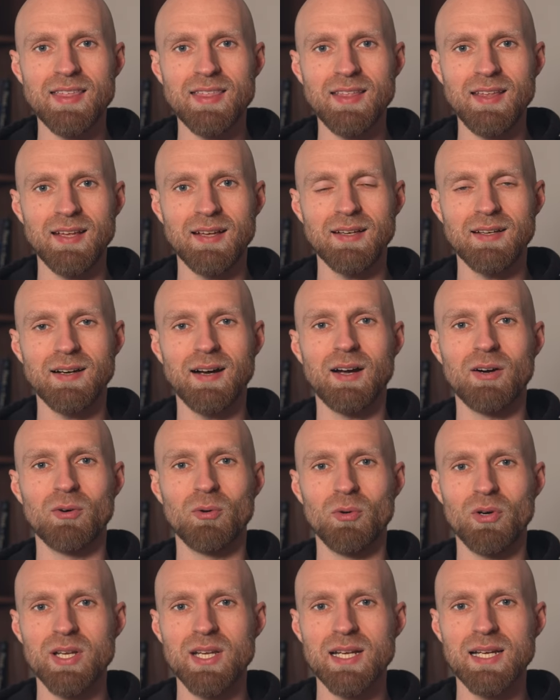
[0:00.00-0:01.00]
think are
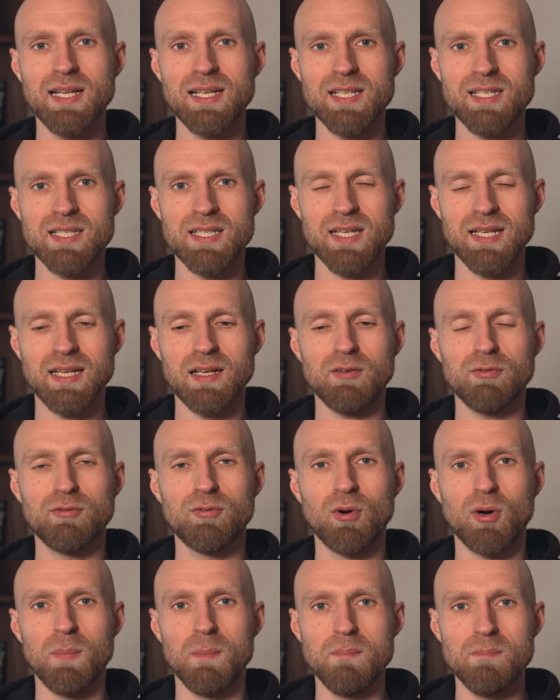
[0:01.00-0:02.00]
realistic
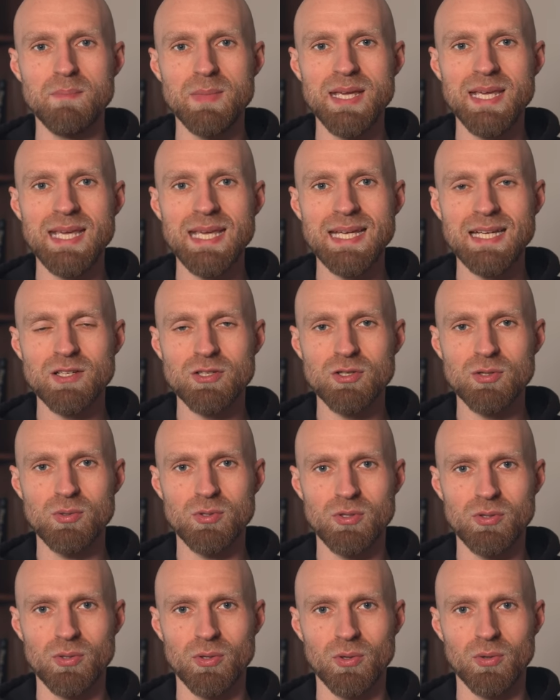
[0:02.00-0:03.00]
for me to
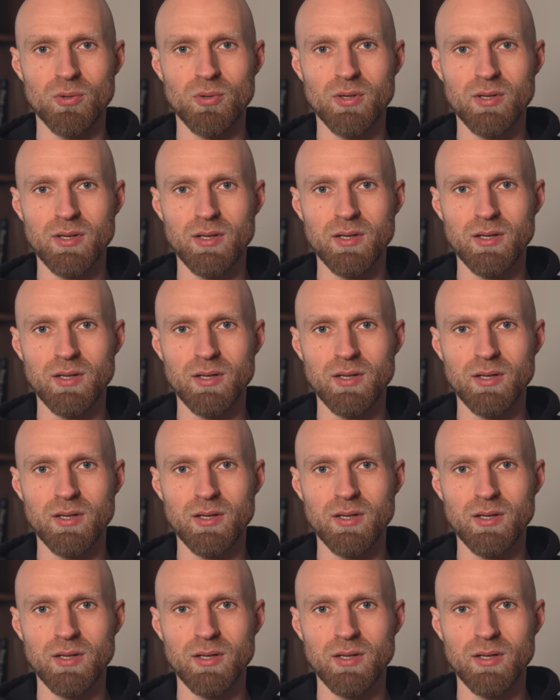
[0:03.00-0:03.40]
do